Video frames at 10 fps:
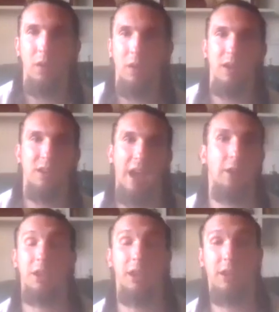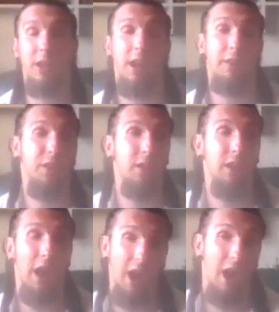exactly and, and i think
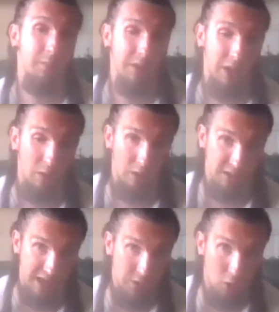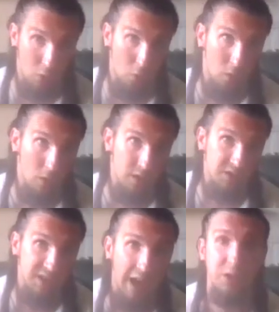i, I mean because i know
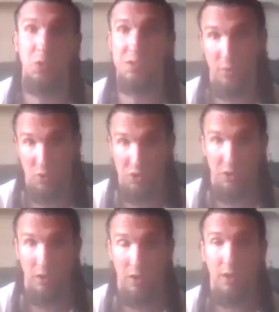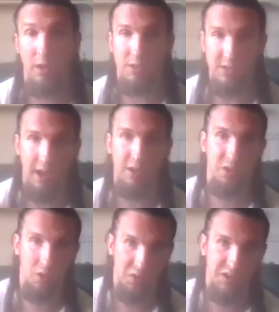saxo's version mm-hmm.
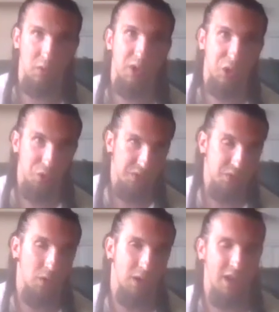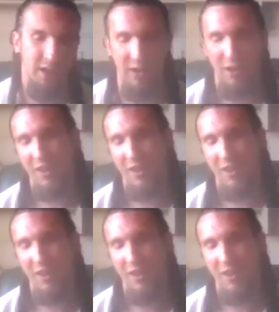saxo's mm-hmm. original story and,